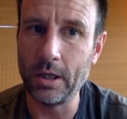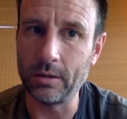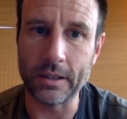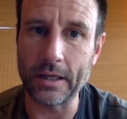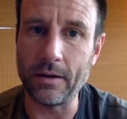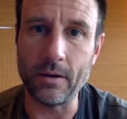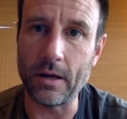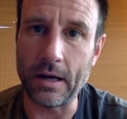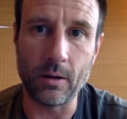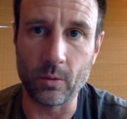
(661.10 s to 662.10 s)
like
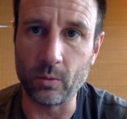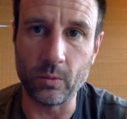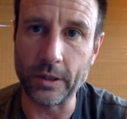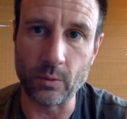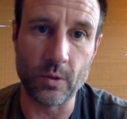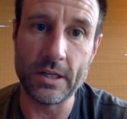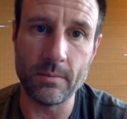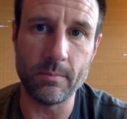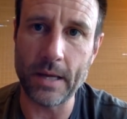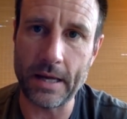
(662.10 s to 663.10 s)
I'll like read
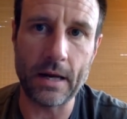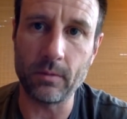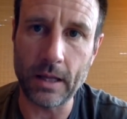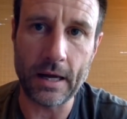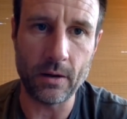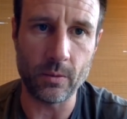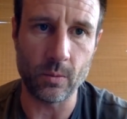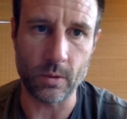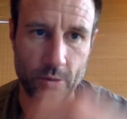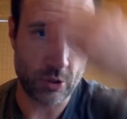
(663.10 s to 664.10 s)
in bed out loud
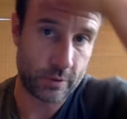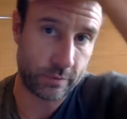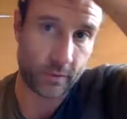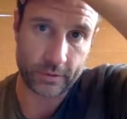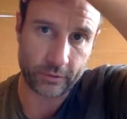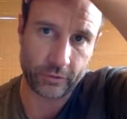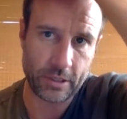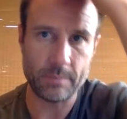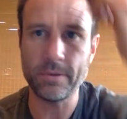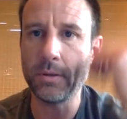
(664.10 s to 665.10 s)
while she's falling
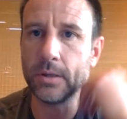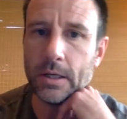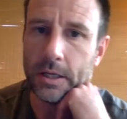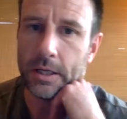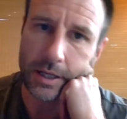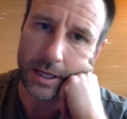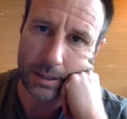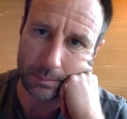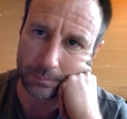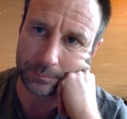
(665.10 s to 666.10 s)
asleep.
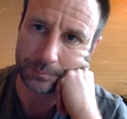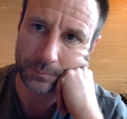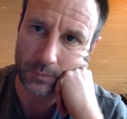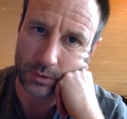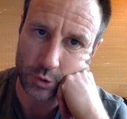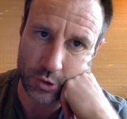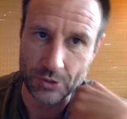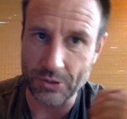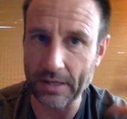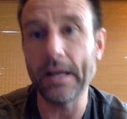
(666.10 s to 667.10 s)
Just
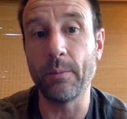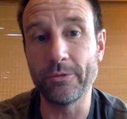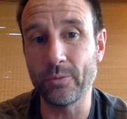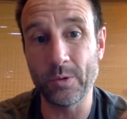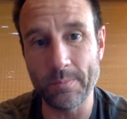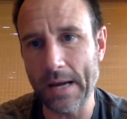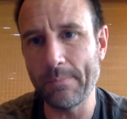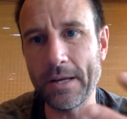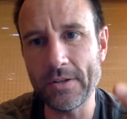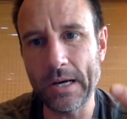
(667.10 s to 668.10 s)
because then it helps with my
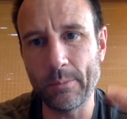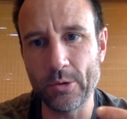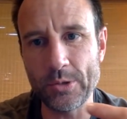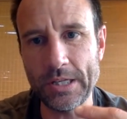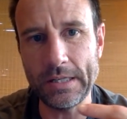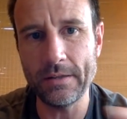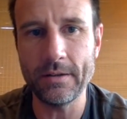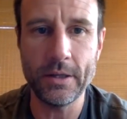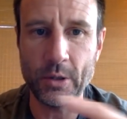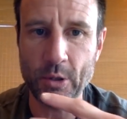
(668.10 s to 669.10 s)
bedtime routine.
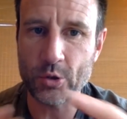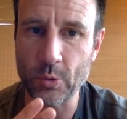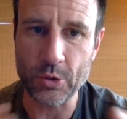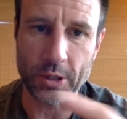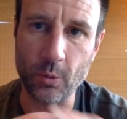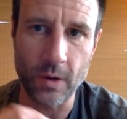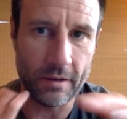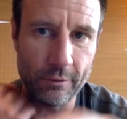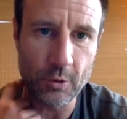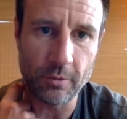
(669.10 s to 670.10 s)
So it's like a
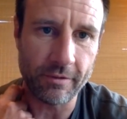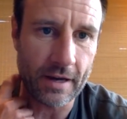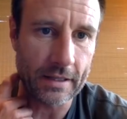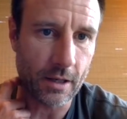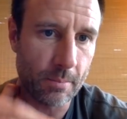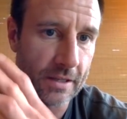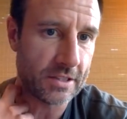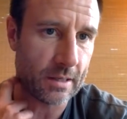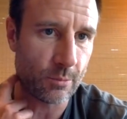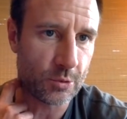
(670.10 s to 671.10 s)
way of unifying our
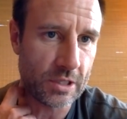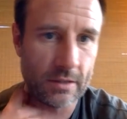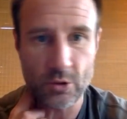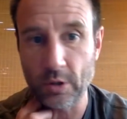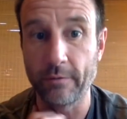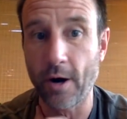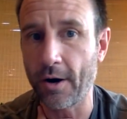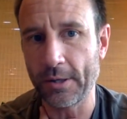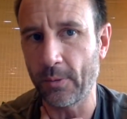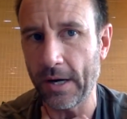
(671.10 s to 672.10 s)
bedtime routine. She'll have
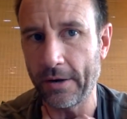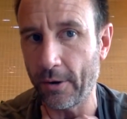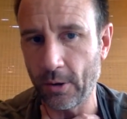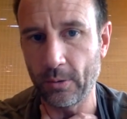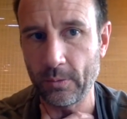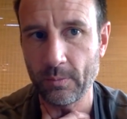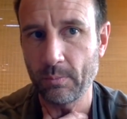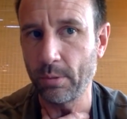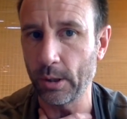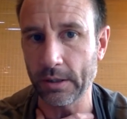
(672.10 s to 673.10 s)
already read her own
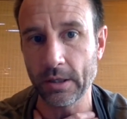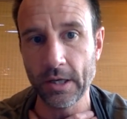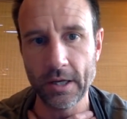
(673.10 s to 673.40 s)
book,